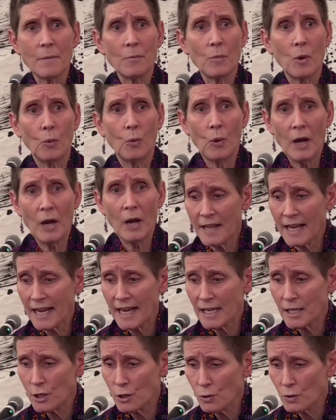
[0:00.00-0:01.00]
them when
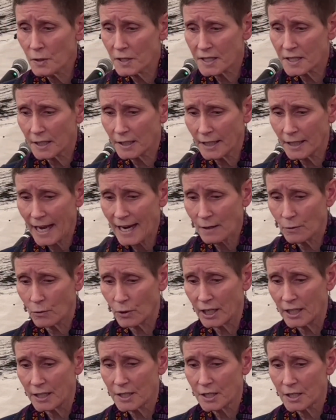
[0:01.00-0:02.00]
they use the
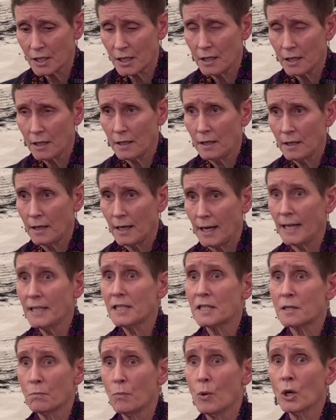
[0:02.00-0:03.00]
language,
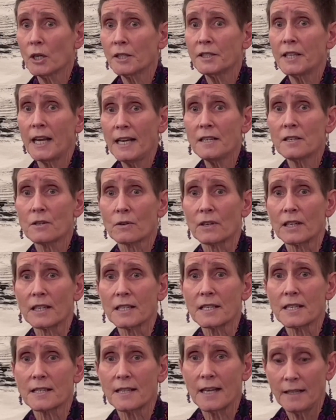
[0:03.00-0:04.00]
it's more
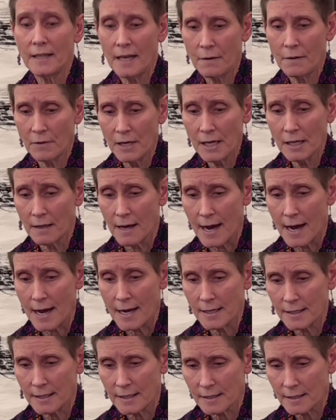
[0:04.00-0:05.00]
dangerous than they
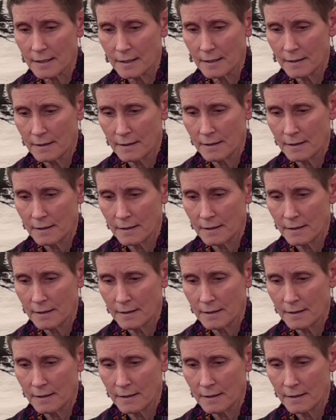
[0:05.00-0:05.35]
realize.